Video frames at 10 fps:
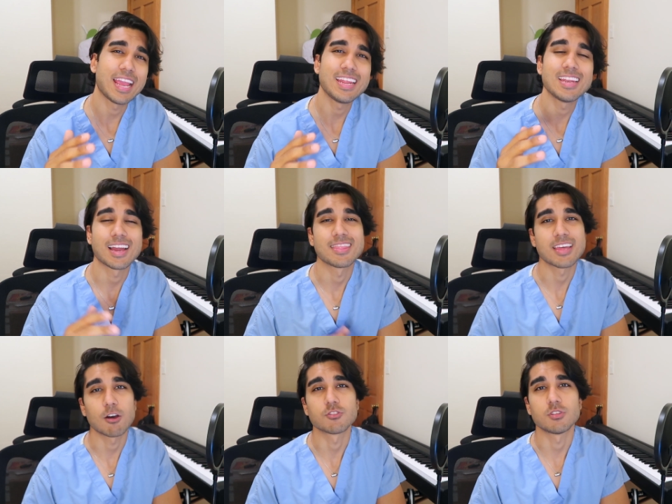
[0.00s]
eighty-nine
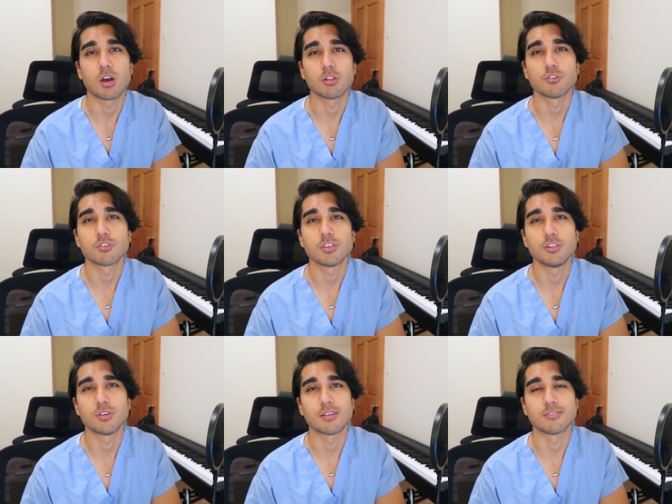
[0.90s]
thousand dollars in
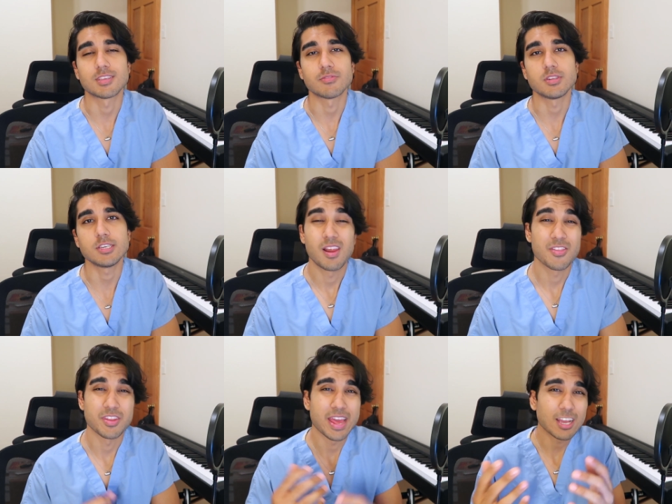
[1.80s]
two thousand seventeen,
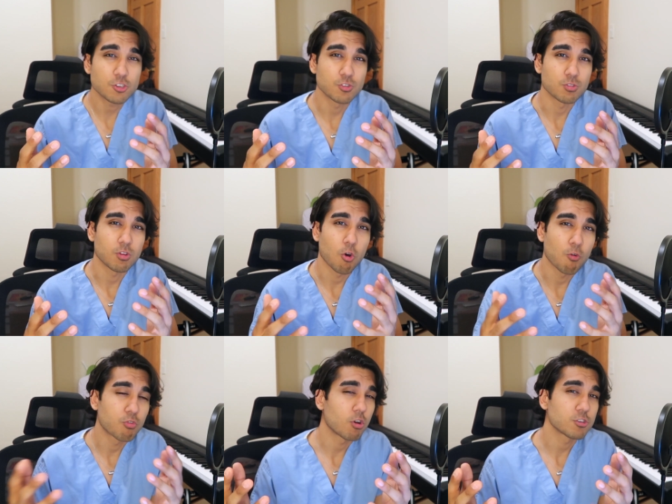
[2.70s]
and the national
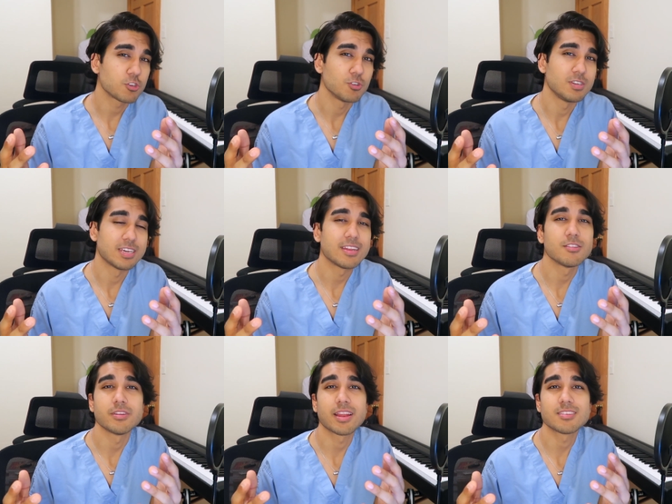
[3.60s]
overall student debt in
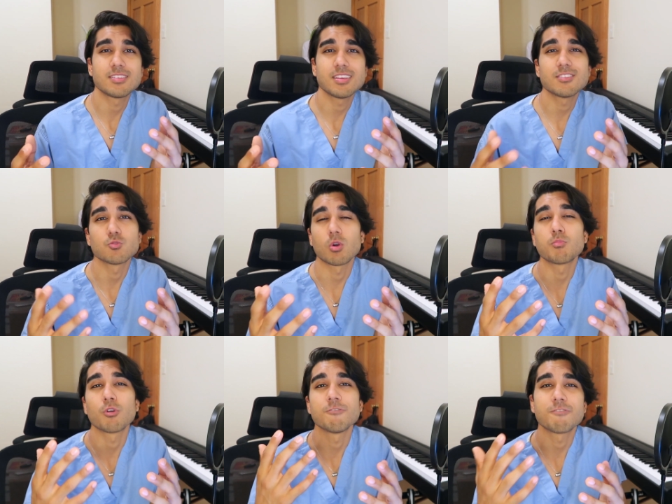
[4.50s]
the United States is
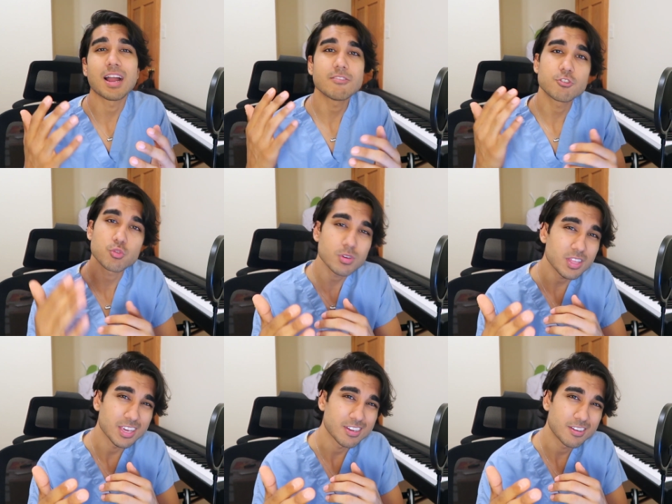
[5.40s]
one point five
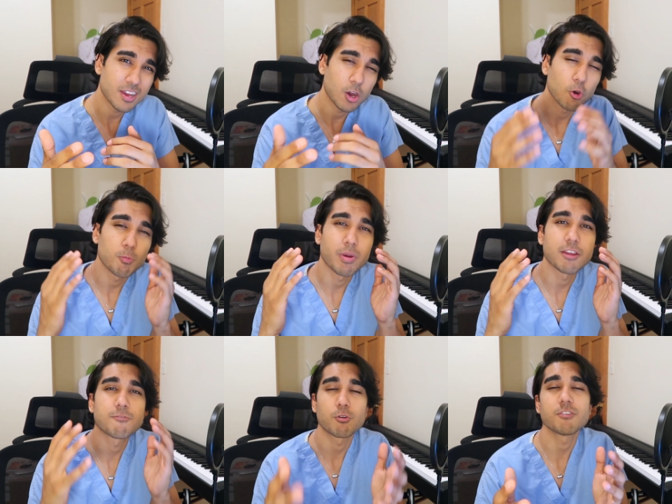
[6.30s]
trillion dollars, owed
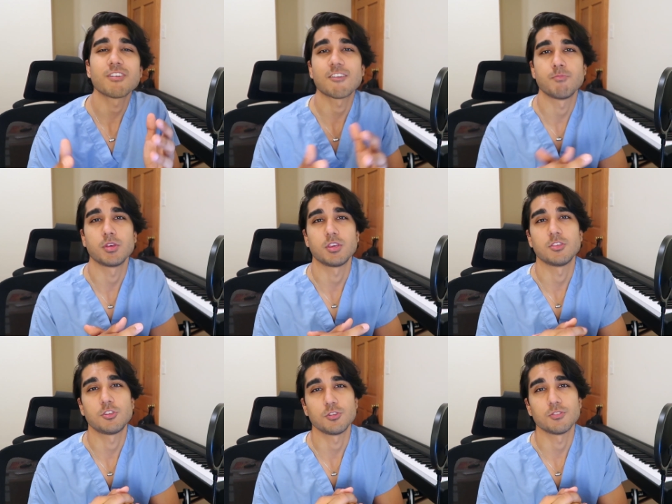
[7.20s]
by forty-five
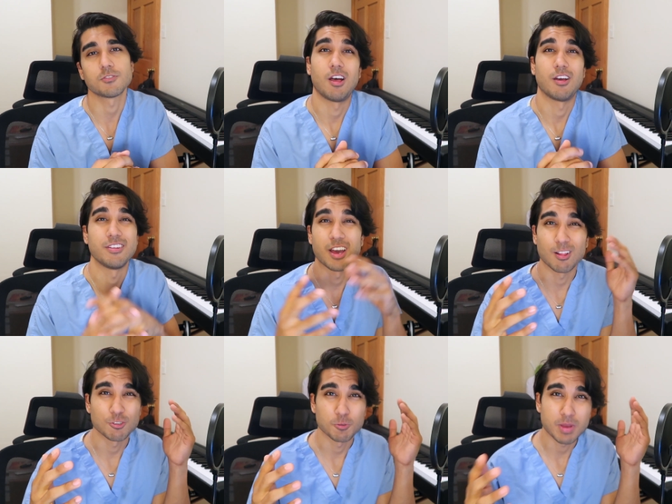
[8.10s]
million students. Uh,
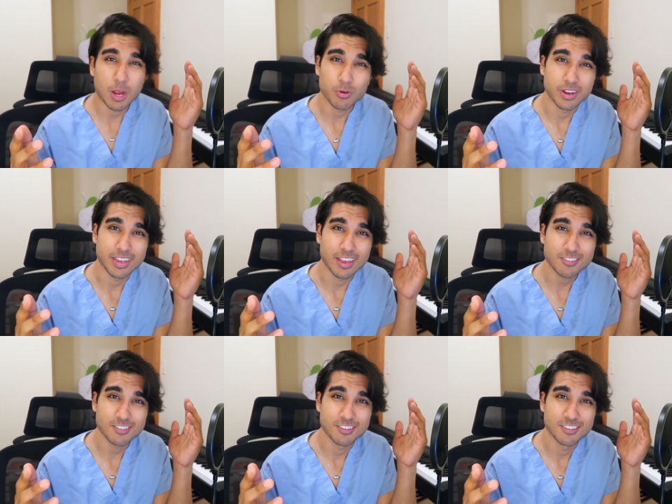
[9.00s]
knowledge is power, I
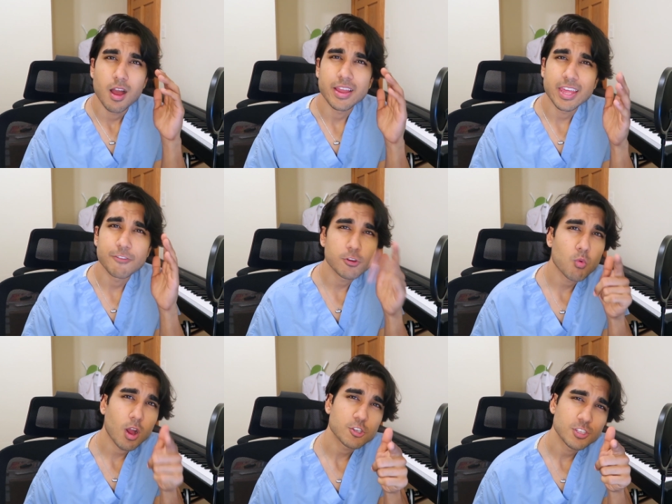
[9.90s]
guess. Again, if you're
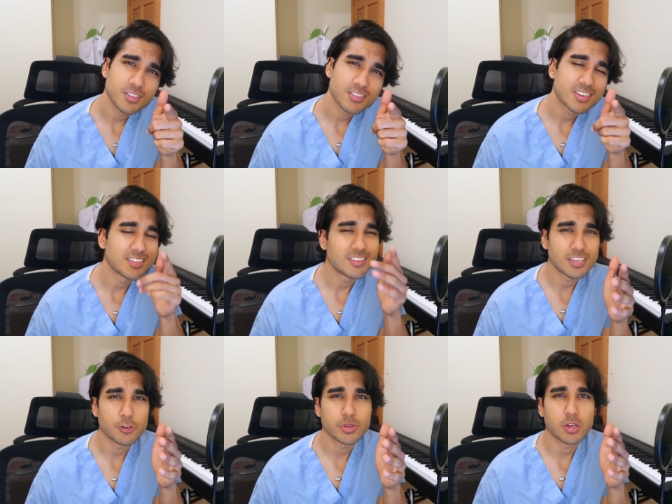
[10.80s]
watching this
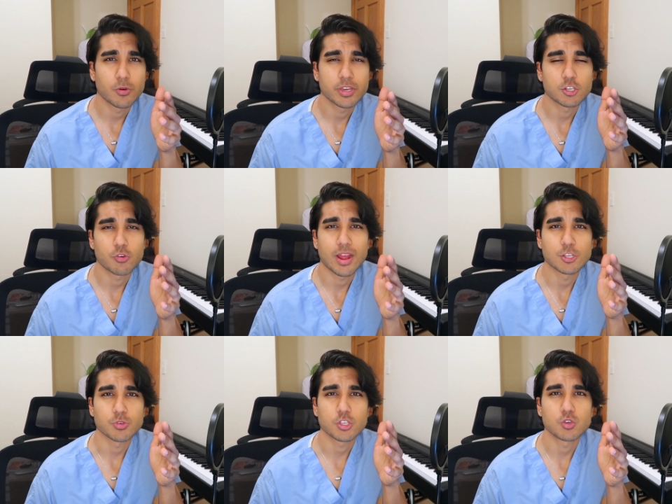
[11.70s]
considering going into
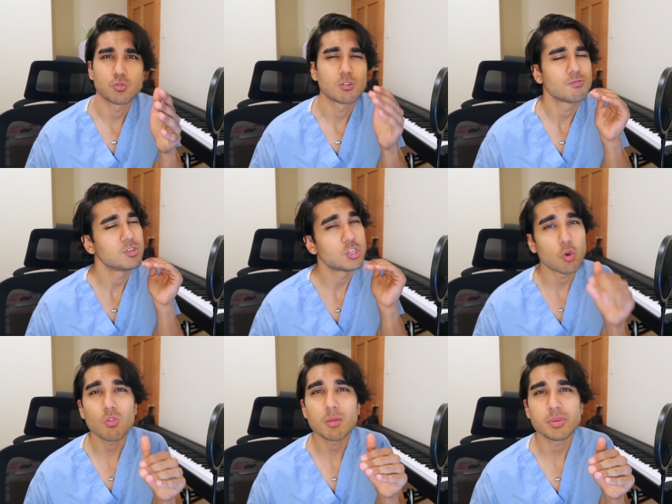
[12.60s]
graduate school,
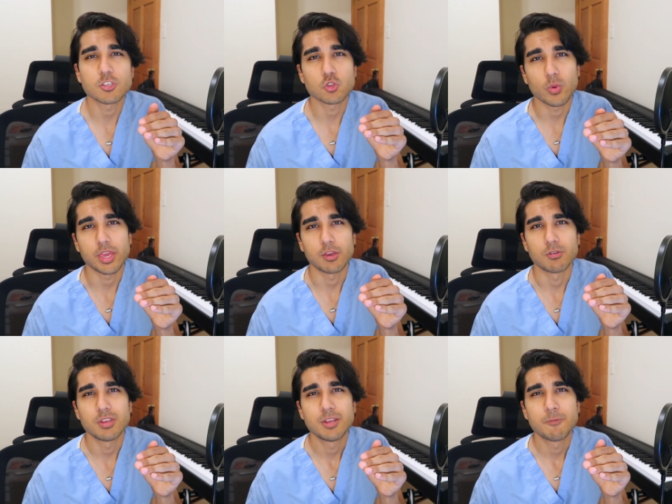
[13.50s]
don't let me sway you